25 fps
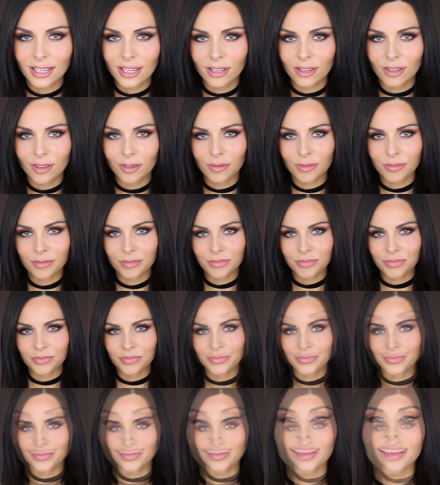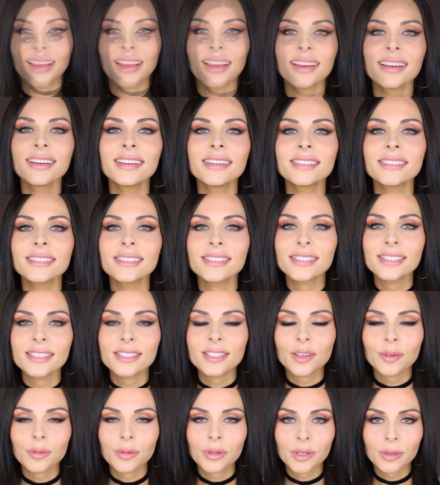you know.
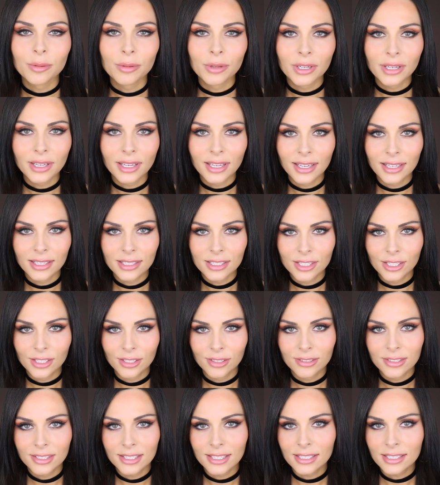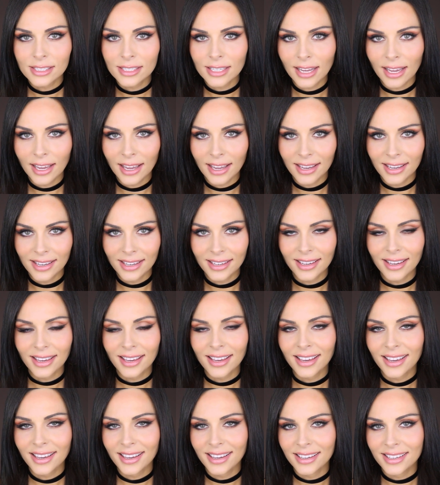So what we're going to do
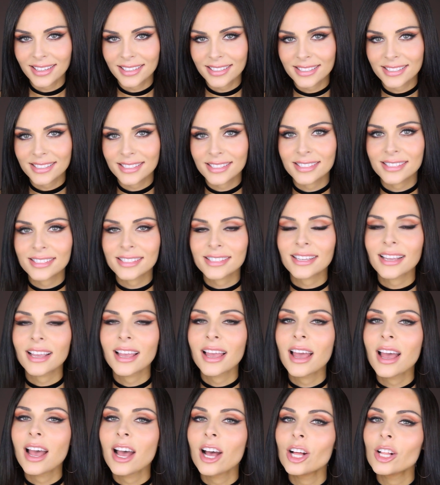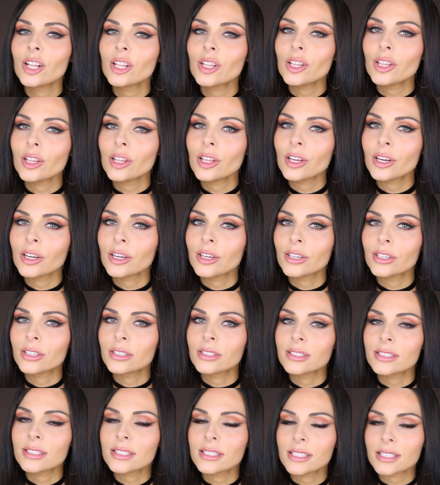today is
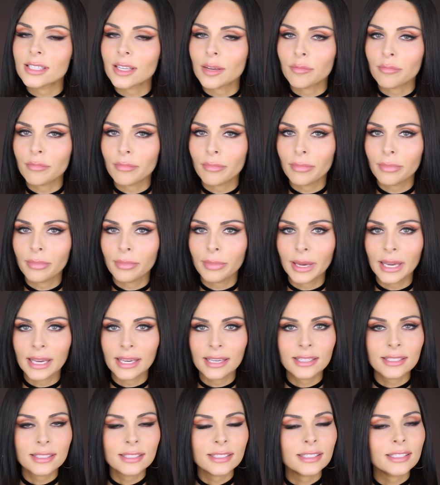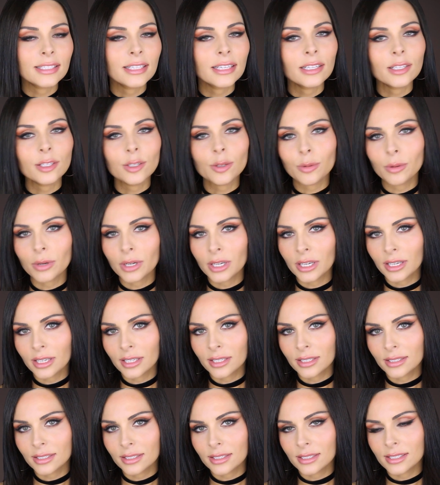learn some basic
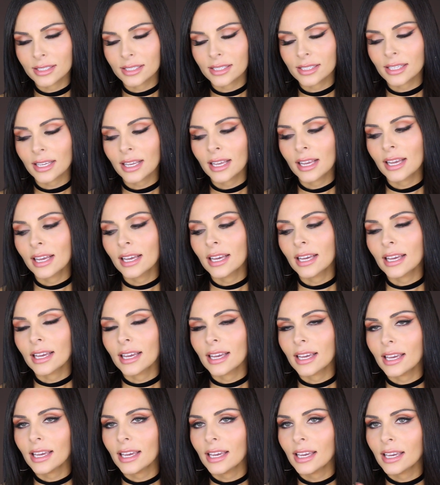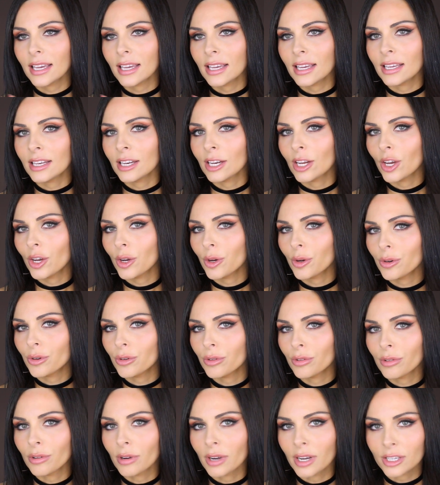words in
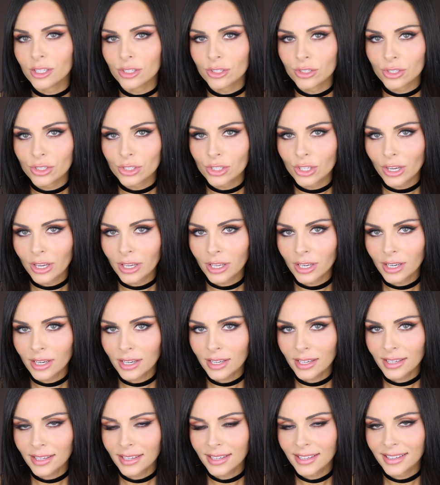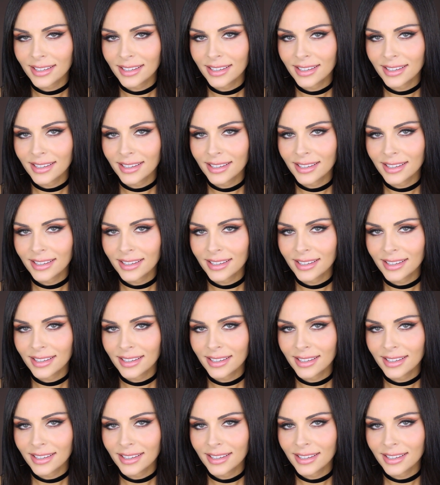Russian,